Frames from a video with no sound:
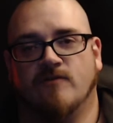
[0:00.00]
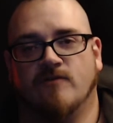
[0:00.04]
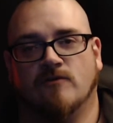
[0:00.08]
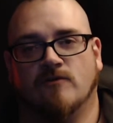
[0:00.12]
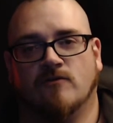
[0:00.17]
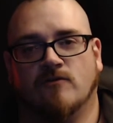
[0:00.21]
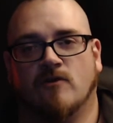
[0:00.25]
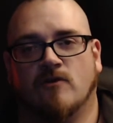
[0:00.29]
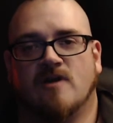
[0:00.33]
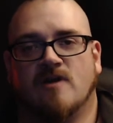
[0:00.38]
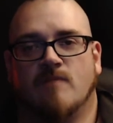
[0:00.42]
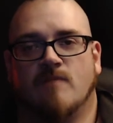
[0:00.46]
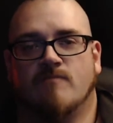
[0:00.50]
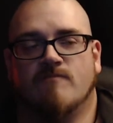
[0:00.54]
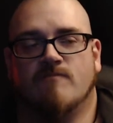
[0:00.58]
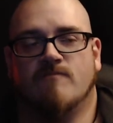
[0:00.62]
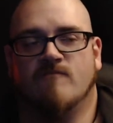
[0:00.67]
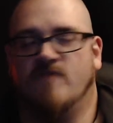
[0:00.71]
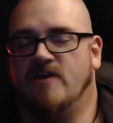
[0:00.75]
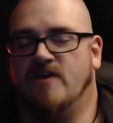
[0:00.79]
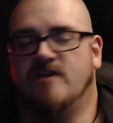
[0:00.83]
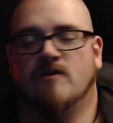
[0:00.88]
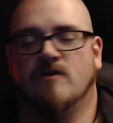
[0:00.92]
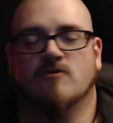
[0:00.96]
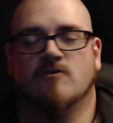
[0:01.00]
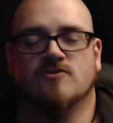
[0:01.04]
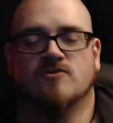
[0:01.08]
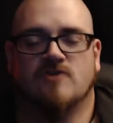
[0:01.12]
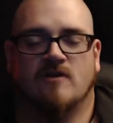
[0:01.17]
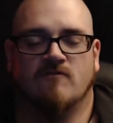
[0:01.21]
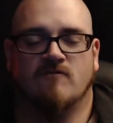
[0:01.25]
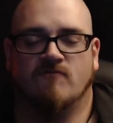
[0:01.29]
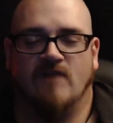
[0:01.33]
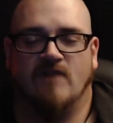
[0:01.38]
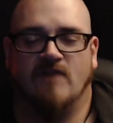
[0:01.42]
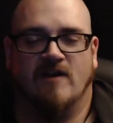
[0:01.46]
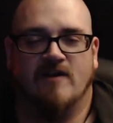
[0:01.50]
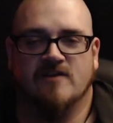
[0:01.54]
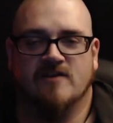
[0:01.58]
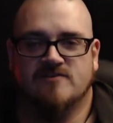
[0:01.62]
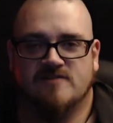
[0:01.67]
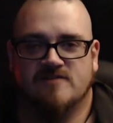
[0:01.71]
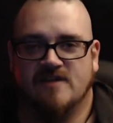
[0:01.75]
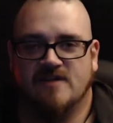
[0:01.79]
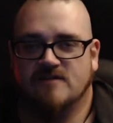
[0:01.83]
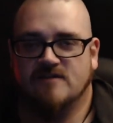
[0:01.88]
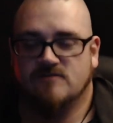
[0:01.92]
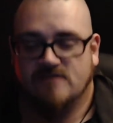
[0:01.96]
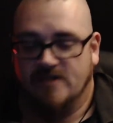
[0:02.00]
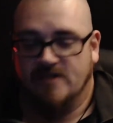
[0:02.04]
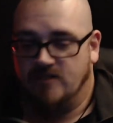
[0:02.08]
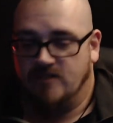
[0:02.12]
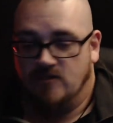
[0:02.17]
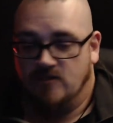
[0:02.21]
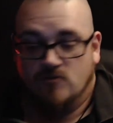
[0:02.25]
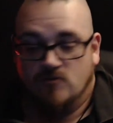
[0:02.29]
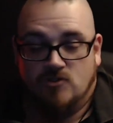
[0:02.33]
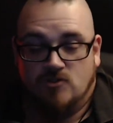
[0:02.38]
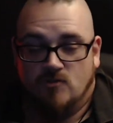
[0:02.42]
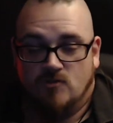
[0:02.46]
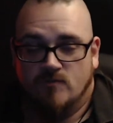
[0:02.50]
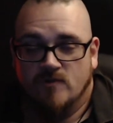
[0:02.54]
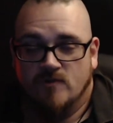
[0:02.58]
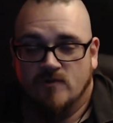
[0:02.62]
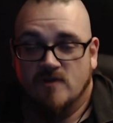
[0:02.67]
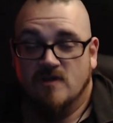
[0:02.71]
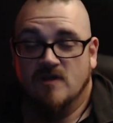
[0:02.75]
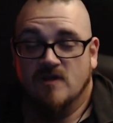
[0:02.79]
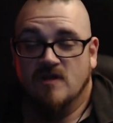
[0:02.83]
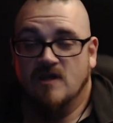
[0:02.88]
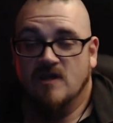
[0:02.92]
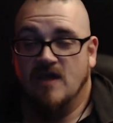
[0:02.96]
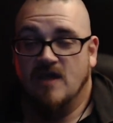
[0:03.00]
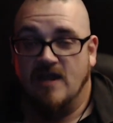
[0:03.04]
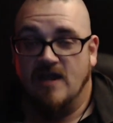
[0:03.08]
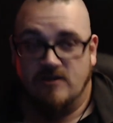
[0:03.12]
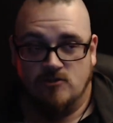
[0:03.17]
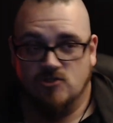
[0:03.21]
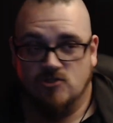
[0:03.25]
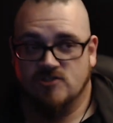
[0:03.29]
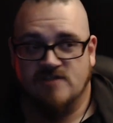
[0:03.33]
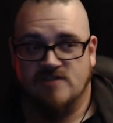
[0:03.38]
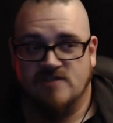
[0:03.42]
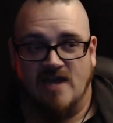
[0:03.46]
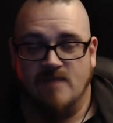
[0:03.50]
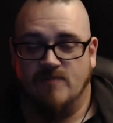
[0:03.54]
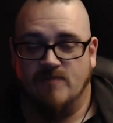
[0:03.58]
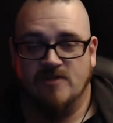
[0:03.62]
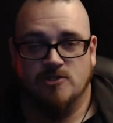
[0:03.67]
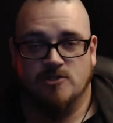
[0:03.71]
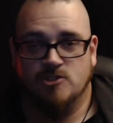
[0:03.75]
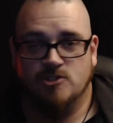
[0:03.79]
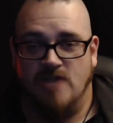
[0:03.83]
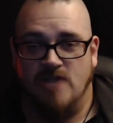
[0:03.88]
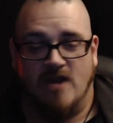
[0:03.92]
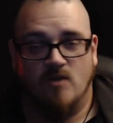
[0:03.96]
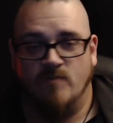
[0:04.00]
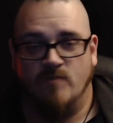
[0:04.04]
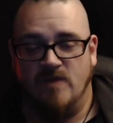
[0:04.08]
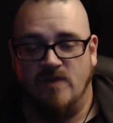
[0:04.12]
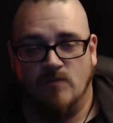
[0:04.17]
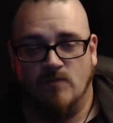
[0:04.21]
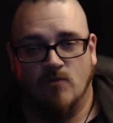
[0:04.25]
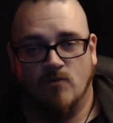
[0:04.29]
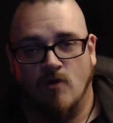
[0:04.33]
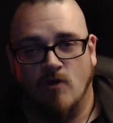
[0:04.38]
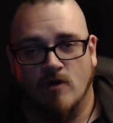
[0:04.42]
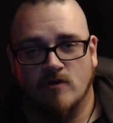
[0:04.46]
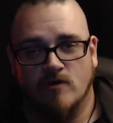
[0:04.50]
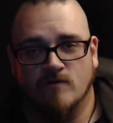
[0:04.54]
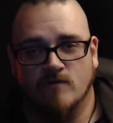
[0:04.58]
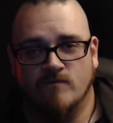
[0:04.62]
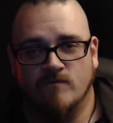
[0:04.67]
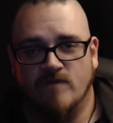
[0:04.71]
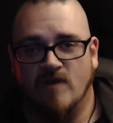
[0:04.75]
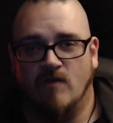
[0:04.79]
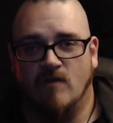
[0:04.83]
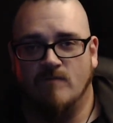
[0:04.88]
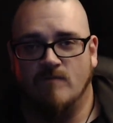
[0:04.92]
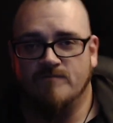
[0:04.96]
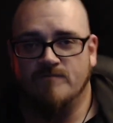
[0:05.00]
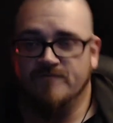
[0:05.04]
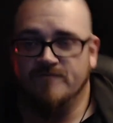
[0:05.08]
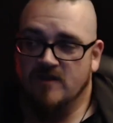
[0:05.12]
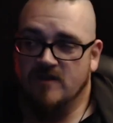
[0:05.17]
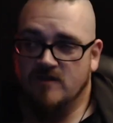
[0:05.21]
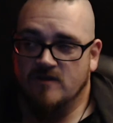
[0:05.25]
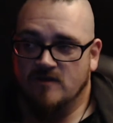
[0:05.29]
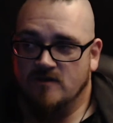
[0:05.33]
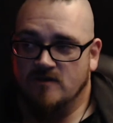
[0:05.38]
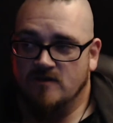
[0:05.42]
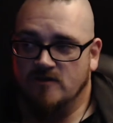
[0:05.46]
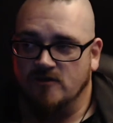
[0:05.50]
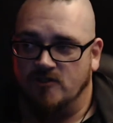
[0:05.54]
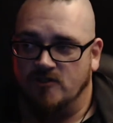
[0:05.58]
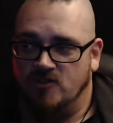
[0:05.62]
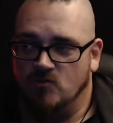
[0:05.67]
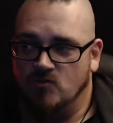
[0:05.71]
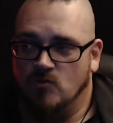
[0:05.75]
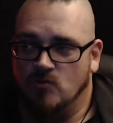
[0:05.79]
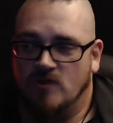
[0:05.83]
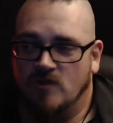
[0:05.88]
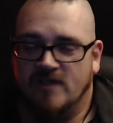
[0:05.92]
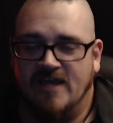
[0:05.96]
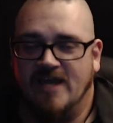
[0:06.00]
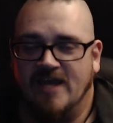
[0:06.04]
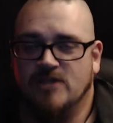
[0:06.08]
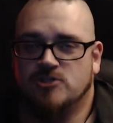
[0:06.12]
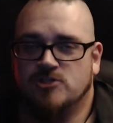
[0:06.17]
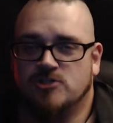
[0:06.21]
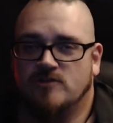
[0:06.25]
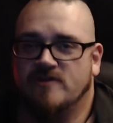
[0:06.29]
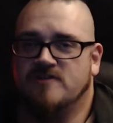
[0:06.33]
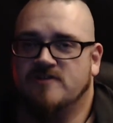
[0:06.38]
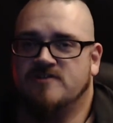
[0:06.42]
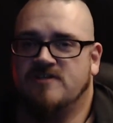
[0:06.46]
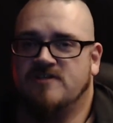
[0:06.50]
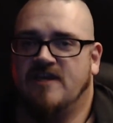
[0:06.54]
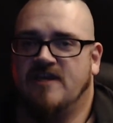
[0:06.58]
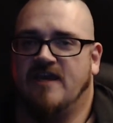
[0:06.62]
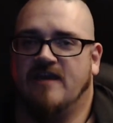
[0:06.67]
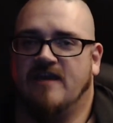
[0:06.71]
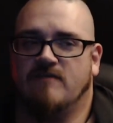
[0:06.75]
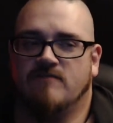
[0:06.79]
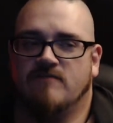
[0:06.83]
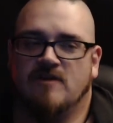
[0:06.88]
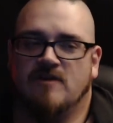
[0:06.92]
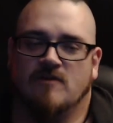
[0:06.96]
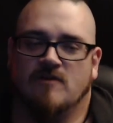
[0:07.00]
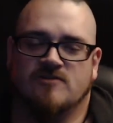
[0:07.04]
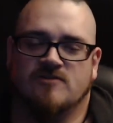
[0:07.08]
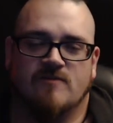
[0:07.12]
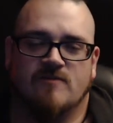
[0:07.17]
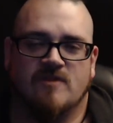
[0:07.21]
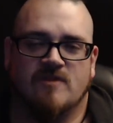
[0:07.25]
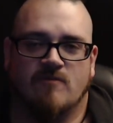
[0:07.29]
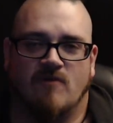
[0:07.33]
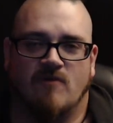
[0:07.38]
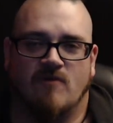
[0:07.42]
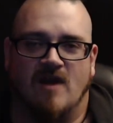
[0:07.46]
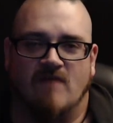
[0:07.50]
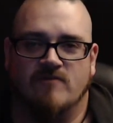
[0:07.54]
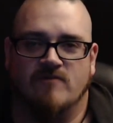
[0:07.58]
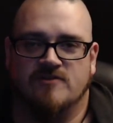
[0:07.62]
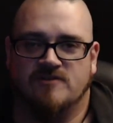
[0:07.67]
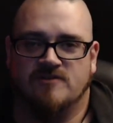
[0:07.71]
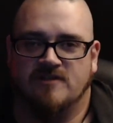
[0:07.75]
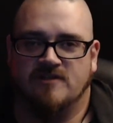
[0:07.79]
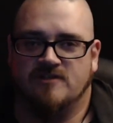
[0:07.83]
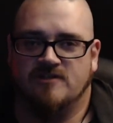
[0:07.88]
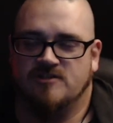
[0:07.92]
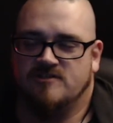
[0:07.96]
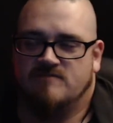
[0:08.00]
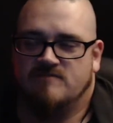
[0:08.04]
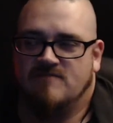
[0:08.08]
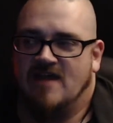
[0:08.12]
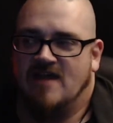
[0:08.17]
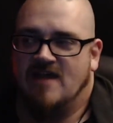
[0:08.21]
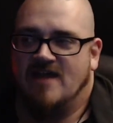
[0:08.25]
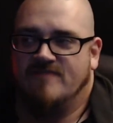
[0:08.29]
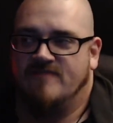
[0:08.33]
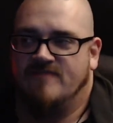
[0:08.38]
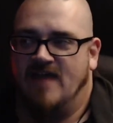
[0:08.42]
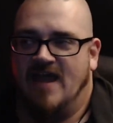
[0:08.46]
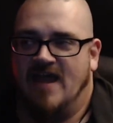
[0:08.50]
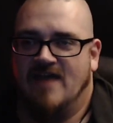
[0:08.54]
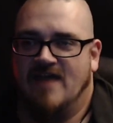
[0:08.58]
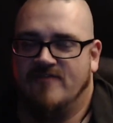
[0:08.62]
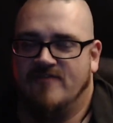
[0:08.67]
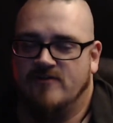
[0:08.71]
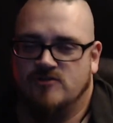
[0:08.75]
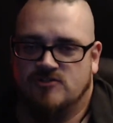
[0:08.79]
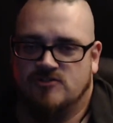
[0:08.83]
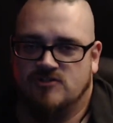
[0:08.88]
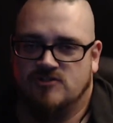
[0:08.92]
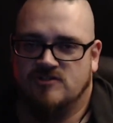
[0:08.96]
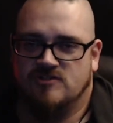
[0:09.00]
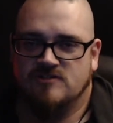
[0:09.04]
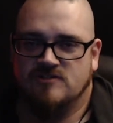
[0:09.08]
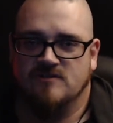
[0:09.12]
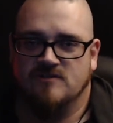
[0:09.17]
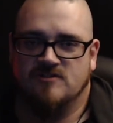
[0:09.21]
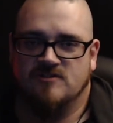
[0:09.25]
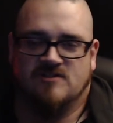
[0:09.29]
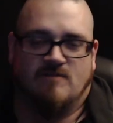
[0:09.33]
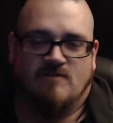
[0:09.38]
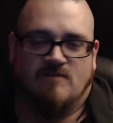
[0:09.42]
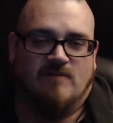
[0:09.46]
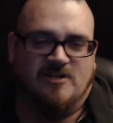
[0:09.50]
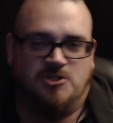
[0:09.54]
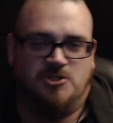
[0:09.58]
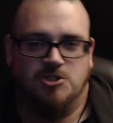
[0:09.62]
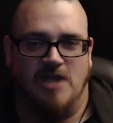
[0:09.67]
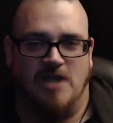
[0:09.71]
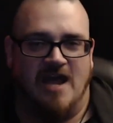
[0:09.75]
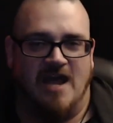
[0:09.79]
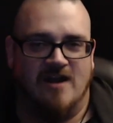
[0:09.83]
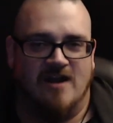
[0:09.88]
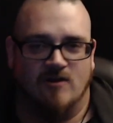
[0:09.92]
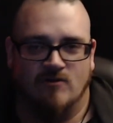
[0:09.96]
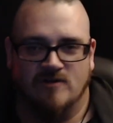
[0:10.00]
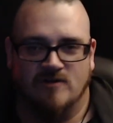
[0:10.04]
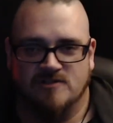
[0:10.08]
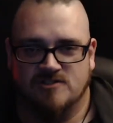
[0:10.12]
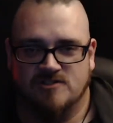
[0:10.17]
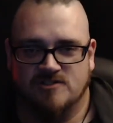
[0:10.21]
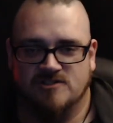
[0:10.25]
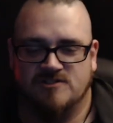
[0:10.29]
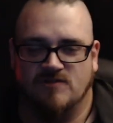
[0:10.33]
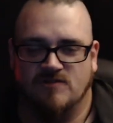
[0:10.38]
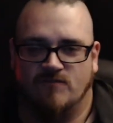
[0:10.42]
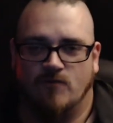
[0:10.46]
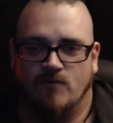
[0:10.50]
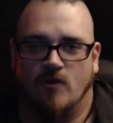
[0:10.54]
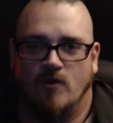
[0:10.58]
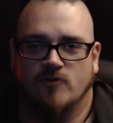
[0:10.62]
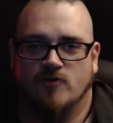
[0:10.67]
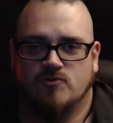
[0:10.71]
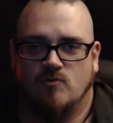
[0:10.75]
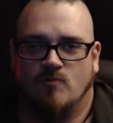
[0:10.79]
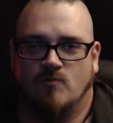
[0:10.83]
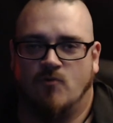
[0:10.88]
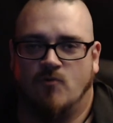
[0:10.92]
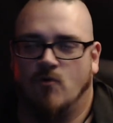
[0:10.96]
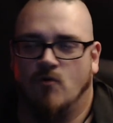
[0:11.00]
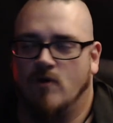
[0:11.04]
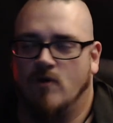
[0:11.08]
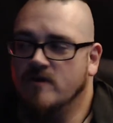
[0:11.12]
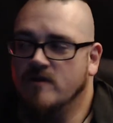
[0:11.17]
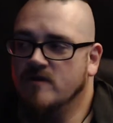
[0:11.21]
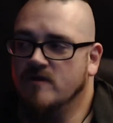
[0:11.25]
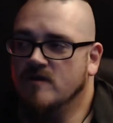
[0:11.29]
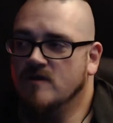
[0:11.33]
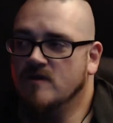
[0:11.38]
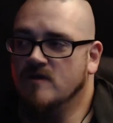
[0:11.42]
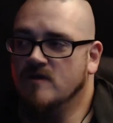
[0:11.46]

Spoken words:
If you look up videos on various things like YouTube and you just type in shadow people caught on film, you will occasionally see, some of them are obviously just not that. It's somebody's shadow and it's just a false report.